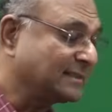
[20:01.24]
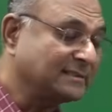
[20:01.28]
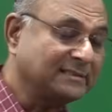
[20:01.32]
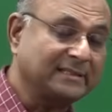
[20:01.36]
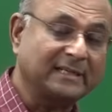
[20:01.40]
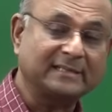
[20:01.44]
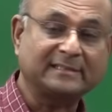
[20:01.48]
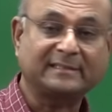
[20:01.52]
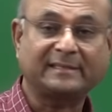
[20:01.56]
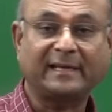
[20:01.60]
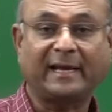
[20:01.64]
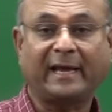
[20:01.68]
is
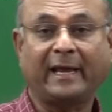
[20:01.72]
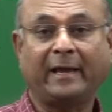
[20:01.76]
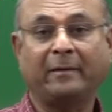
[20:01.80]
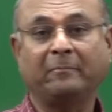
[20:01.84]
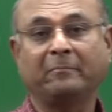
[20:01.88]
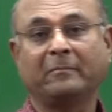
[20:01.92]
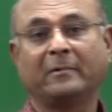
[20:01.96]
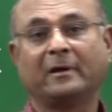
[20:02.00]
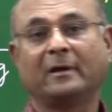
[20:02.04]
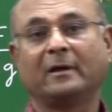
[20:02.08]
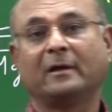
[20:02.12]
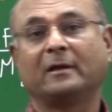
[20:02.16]
the
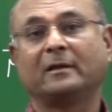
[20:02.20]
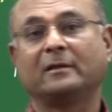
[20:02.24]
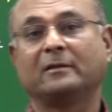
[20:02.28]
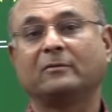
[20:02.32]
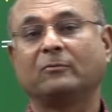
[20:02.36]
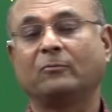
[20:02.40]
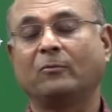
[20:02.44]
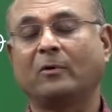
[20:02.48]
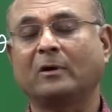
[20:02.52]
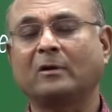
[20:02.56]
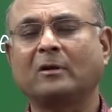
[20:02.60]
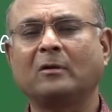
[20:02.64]
same,
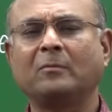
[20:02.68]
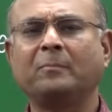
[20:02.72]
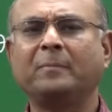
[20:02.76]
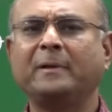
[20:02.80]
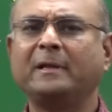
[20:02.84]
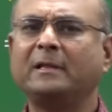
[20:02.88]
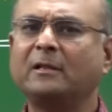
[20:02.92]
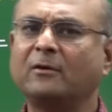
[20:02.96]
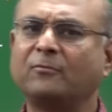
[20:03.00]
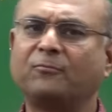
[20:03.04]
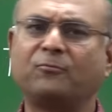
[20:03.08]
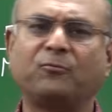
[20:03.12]
what will be
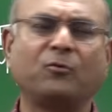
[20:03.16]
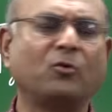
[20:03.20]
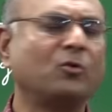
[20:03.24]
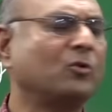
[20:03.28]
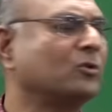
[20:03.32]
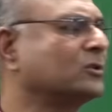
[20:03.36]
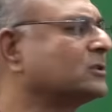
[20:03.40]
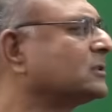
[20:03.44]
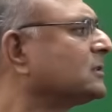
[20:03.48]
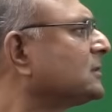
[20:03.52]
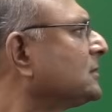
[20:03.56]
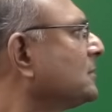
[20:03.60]
the
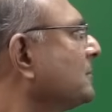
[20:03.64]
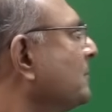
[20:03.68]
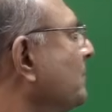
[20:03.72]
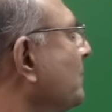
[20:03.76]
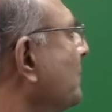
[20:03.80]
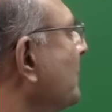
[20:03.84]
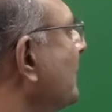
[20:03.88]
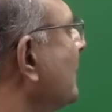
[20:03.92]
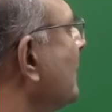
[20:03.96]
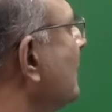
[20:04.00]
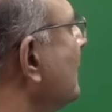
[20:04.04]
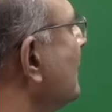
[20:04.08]
force?
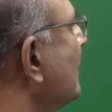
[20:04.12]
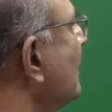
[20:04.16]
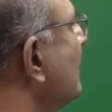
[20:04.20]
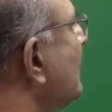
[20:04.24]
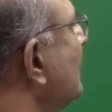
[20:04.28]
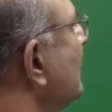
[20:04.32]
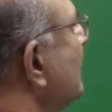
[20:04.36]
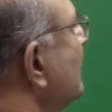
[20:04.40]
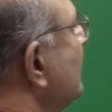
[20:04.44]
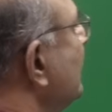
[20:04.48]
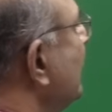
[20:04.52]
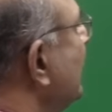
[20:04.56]

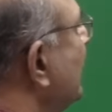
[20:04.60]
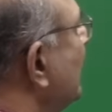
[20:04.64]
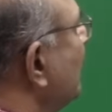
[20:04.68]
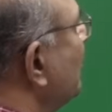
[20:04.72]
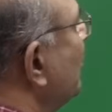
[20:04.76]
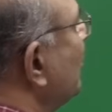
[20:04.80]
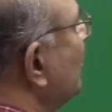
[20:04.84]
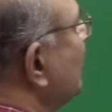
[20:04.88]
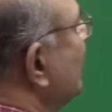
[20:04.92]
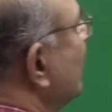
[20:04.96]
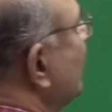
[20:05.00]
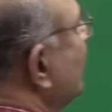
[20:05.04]
Think
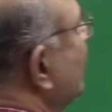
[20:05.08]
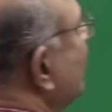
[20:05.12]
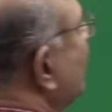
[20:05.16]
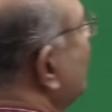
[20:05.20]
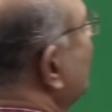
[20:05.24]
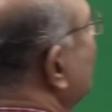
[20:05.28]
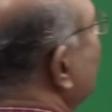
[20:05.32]
about it.